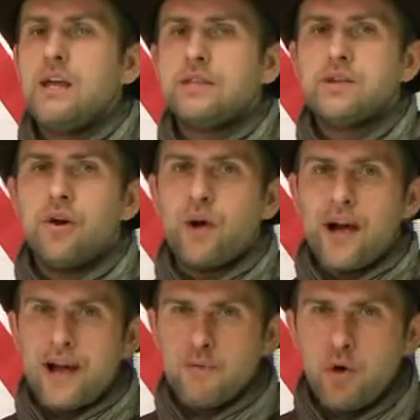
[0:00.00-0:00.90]
so
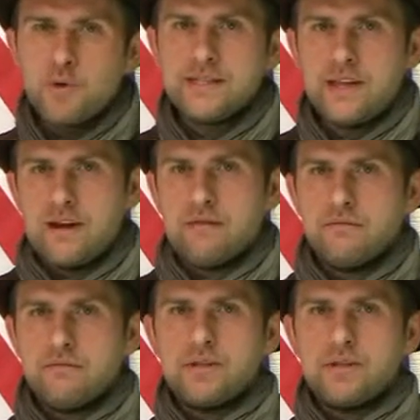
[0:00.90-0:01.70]
I'm always there.